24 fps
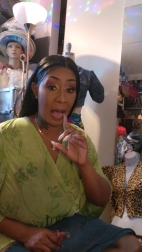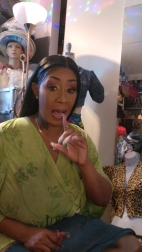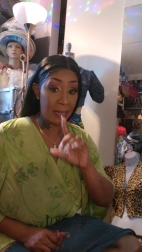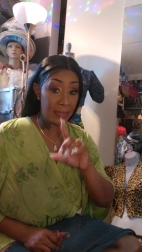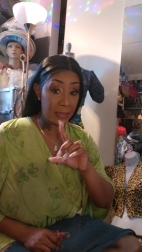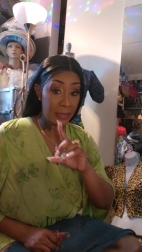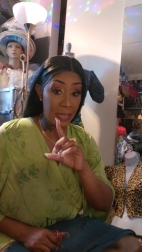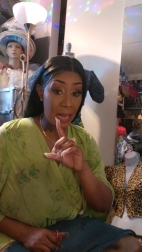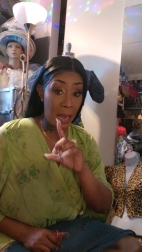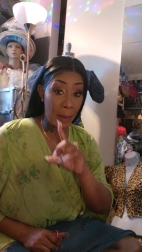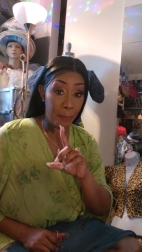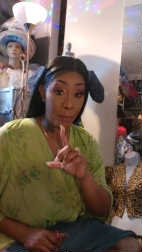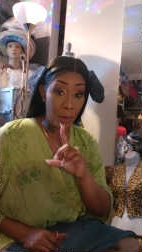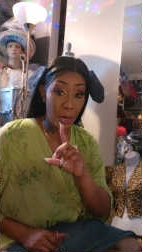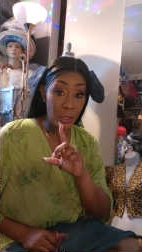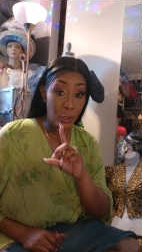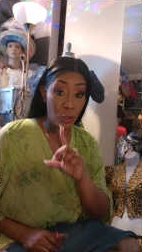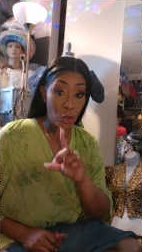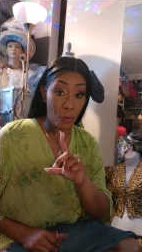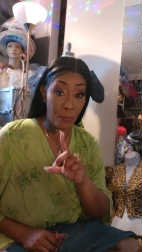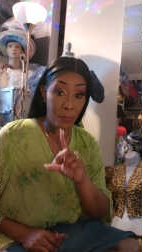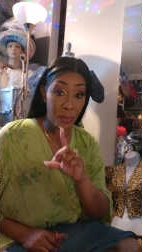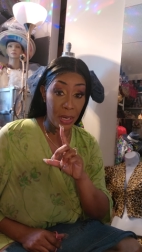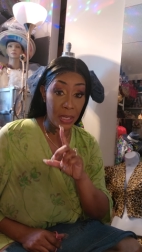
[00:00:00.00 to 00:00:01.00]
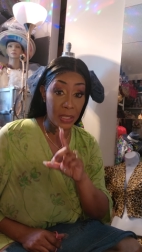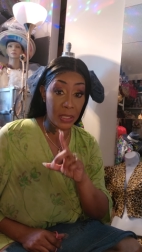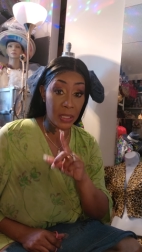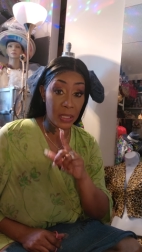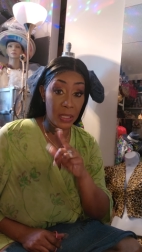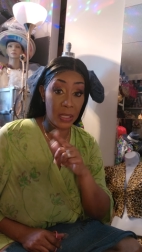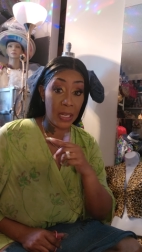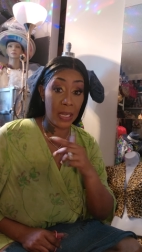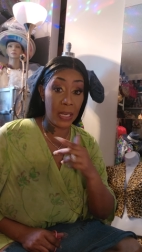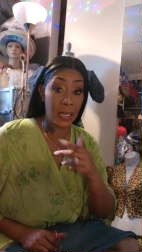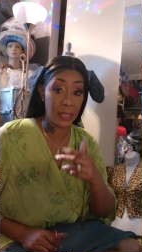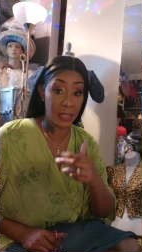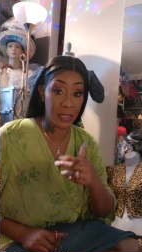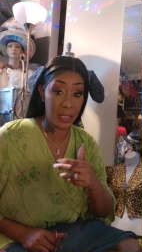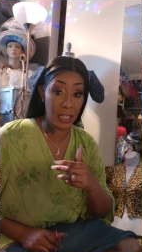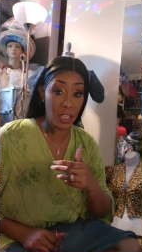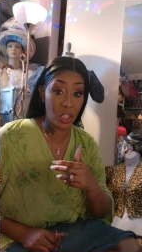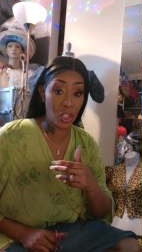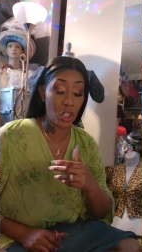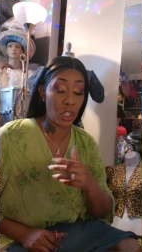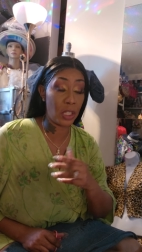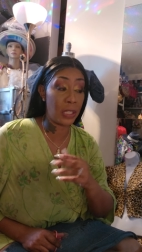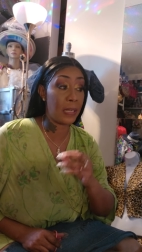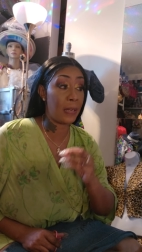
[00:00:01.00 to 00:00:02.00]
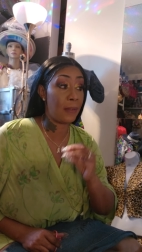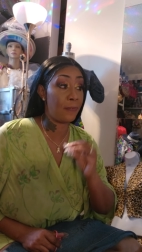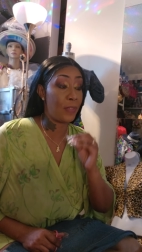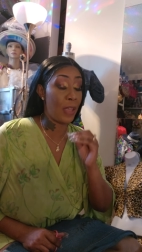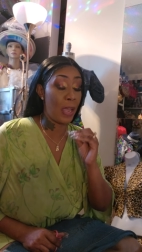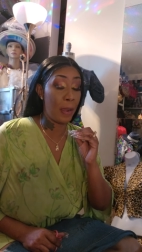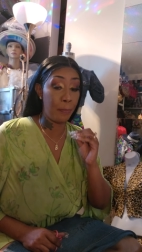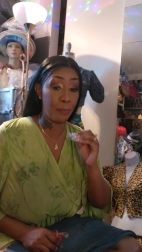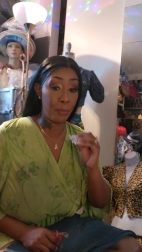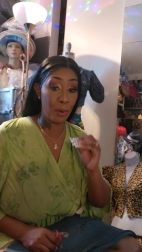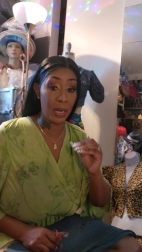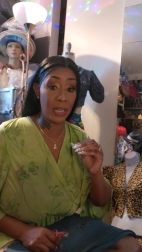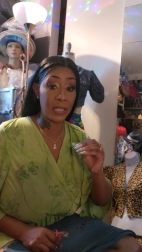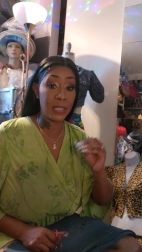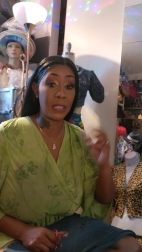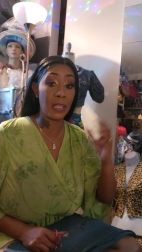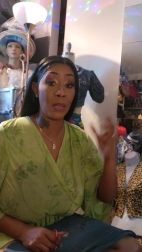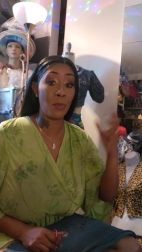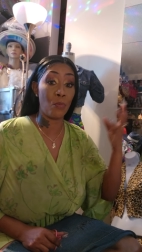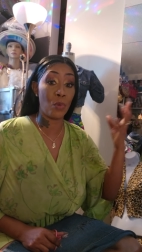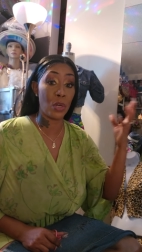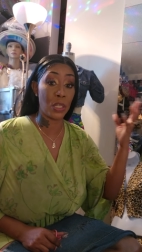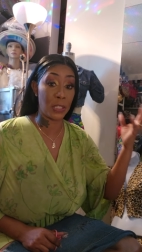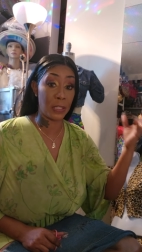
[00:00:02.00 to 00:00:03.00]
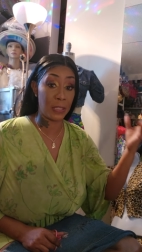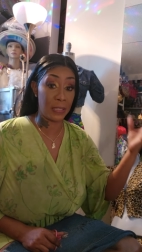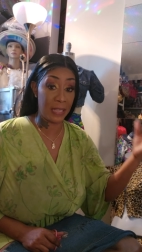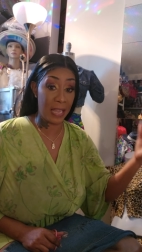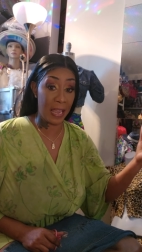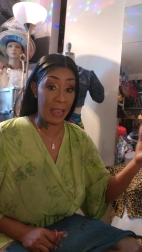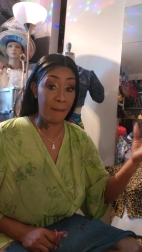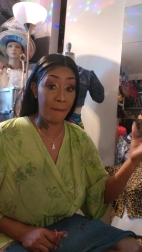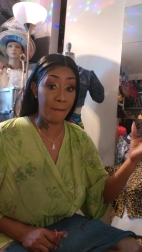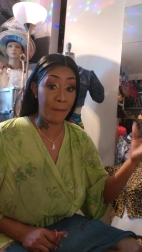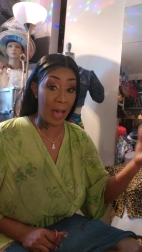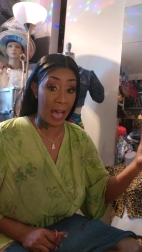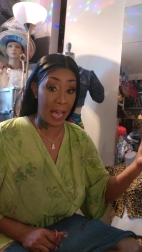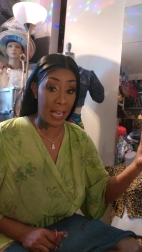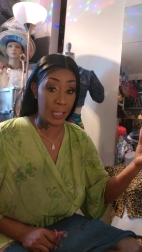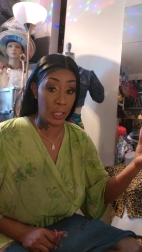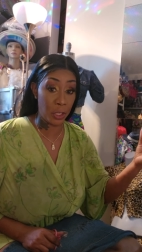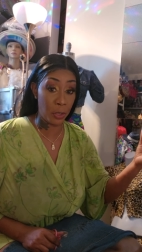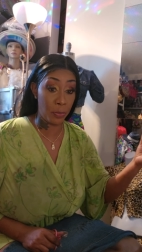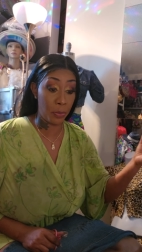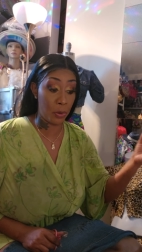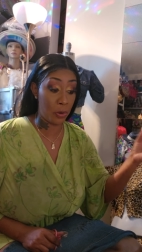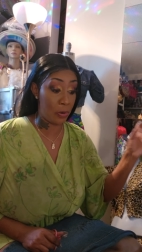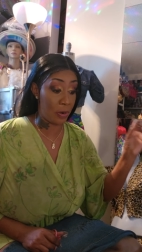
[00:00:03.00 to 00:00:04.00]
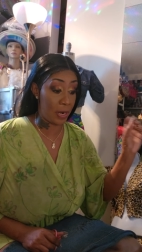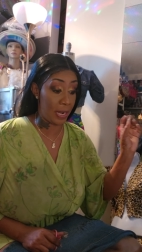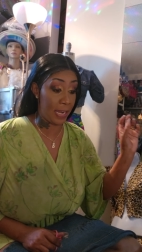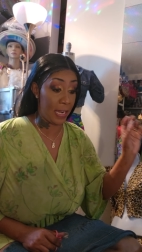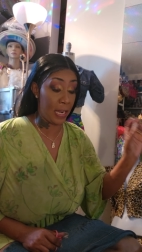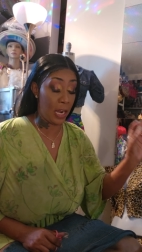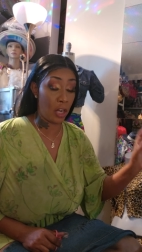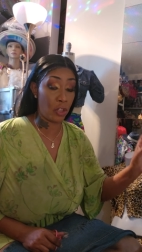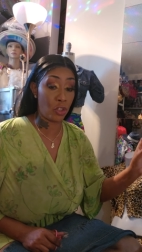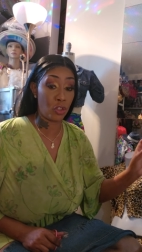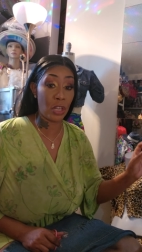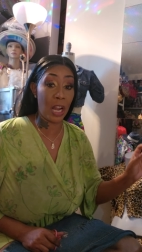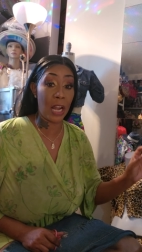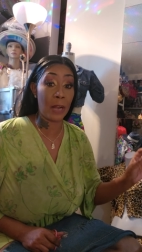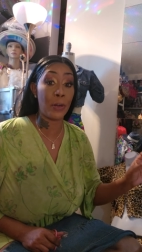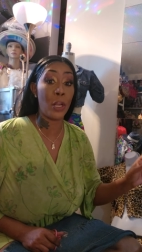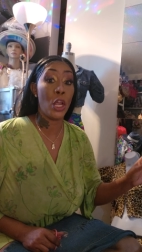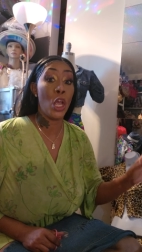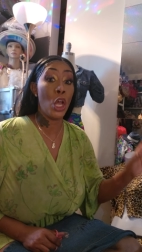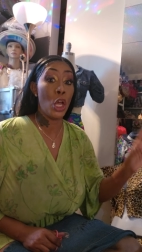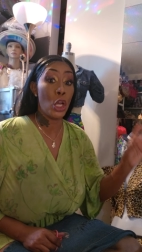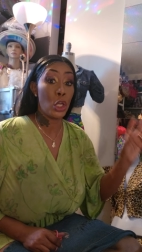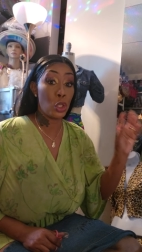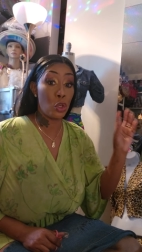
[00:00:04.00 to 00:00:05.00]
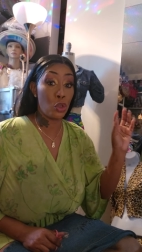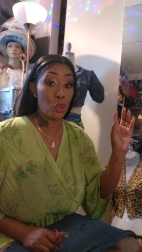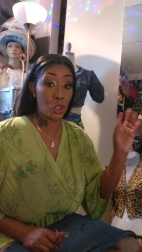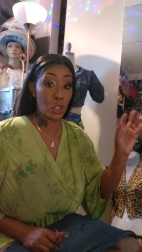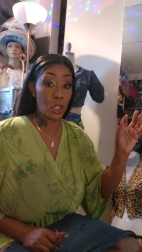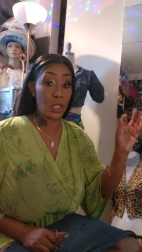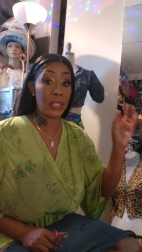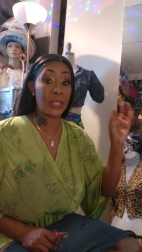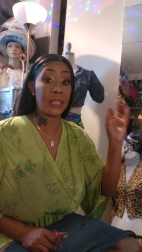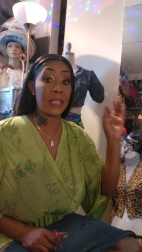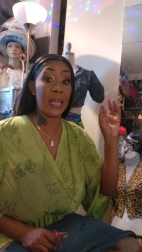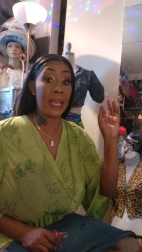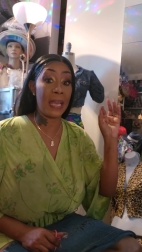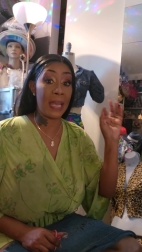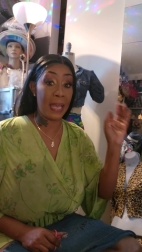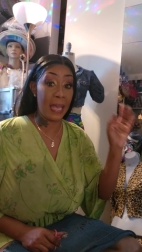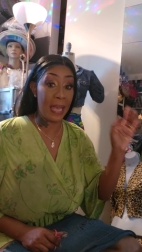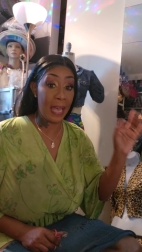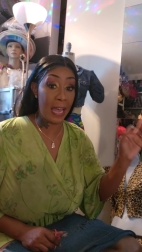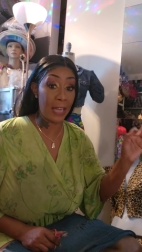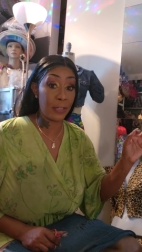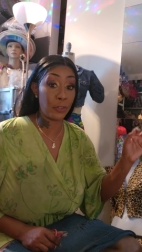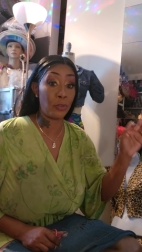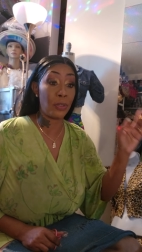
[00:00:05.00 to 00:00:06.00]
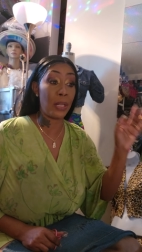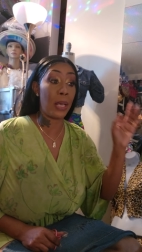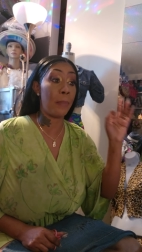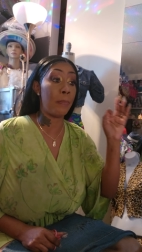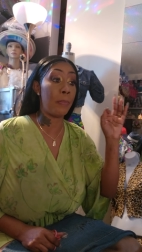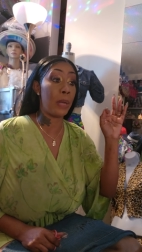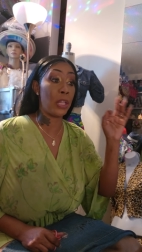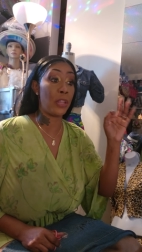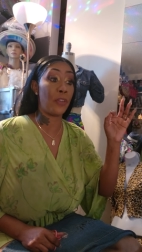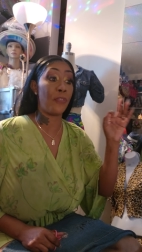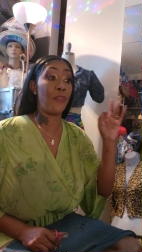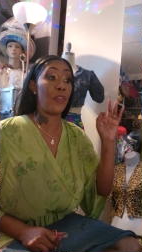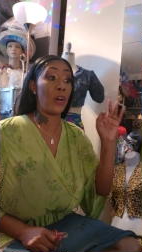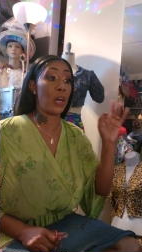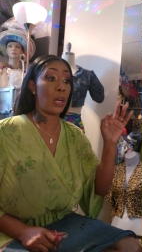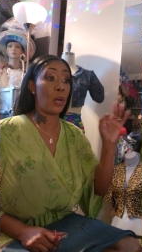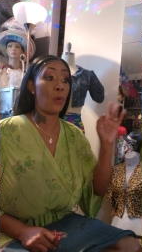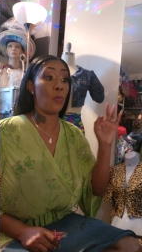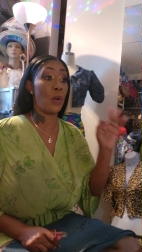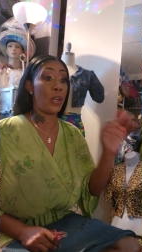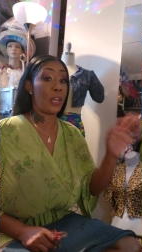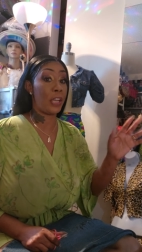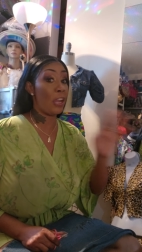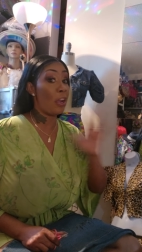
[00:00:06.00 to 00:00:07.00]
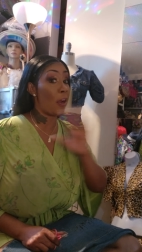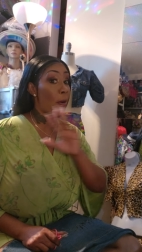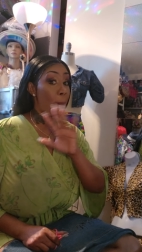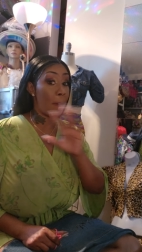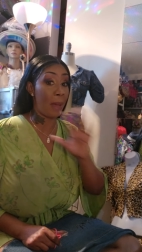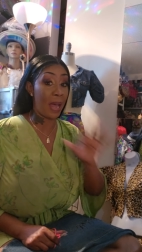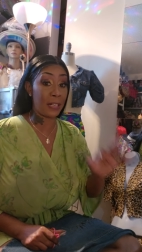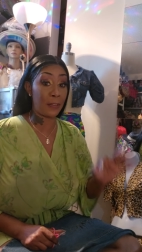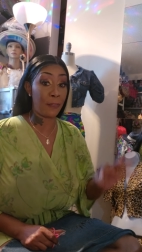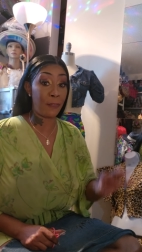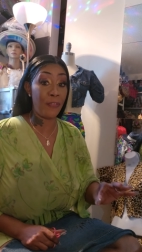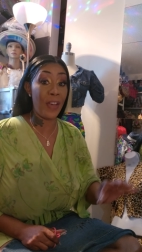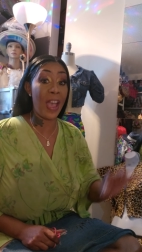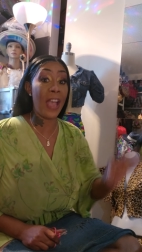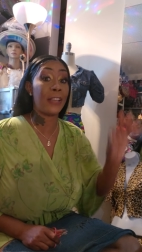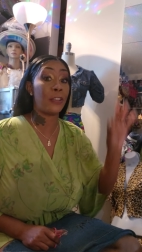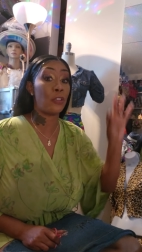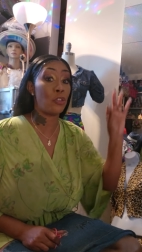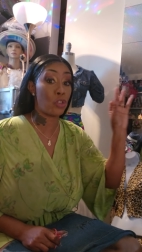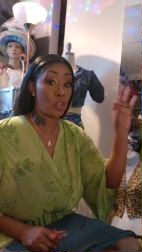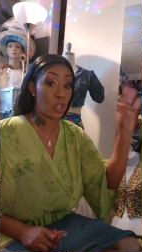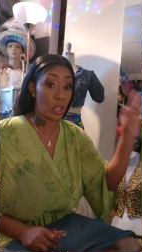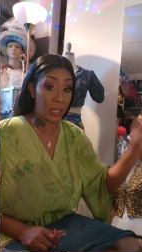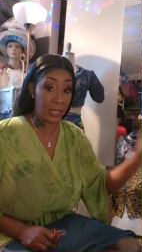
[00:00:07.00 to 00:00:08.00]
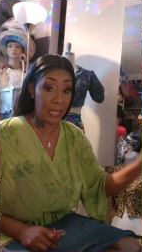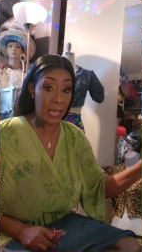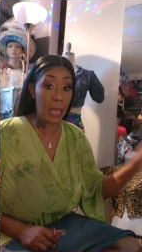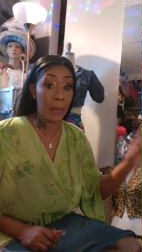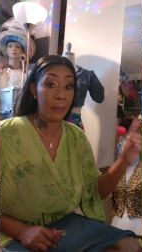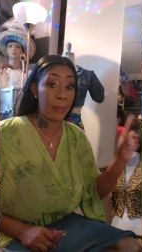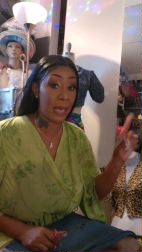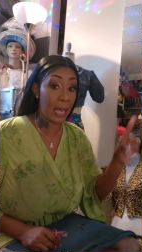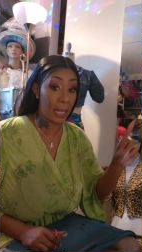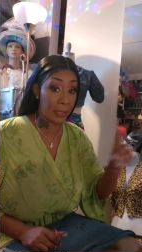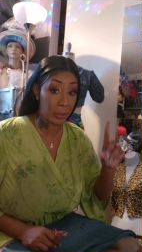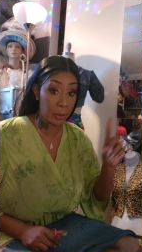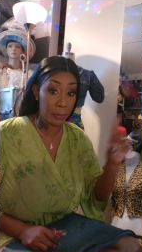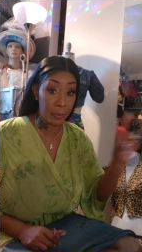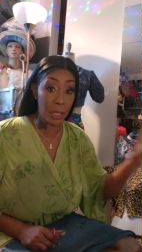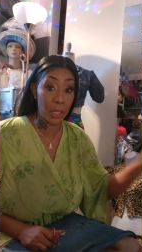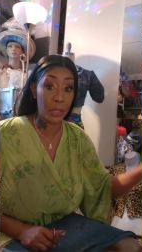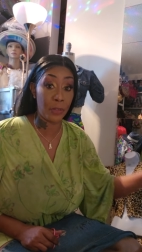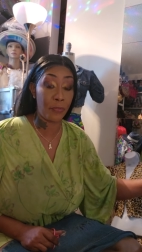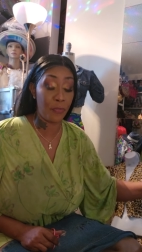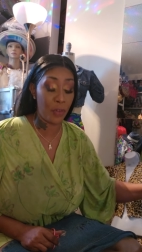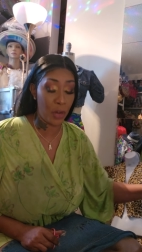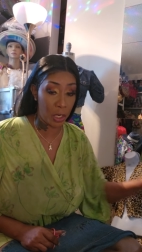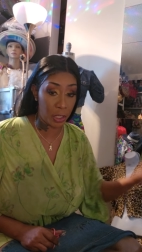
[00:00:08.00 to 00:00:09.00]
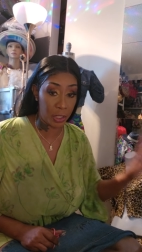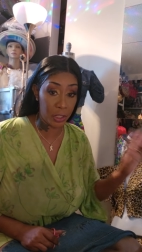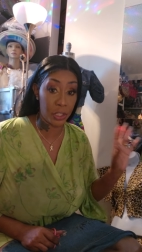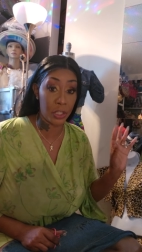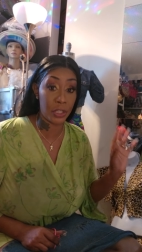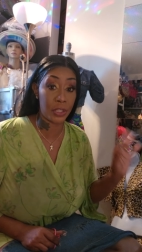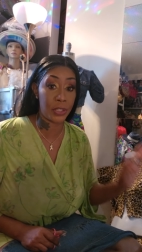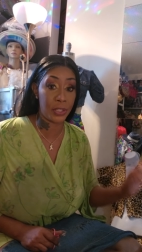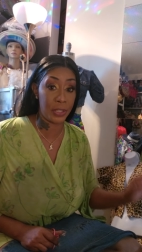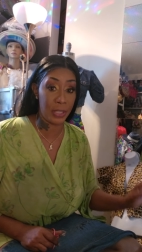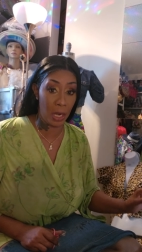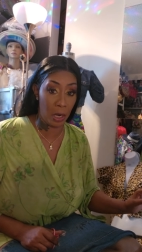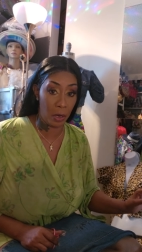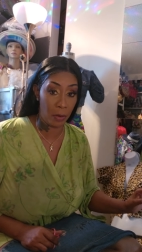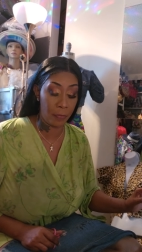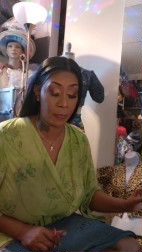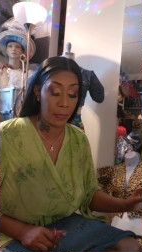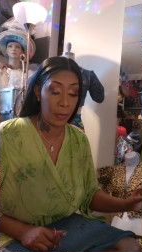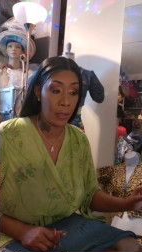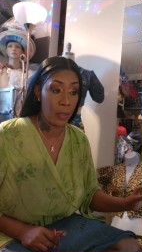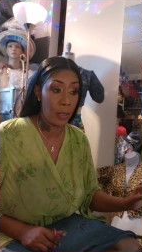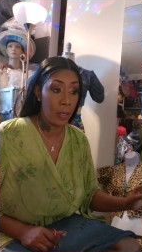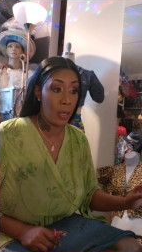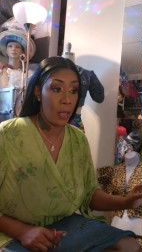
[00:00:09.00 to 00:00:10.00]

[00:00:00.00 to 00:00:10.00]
I did not break your bracelet intentionally. If that bracelet was that valuable, $800, you should have said, handle that motherfucker with care. Matter of fact, you should have came and got the motherfucker yourself.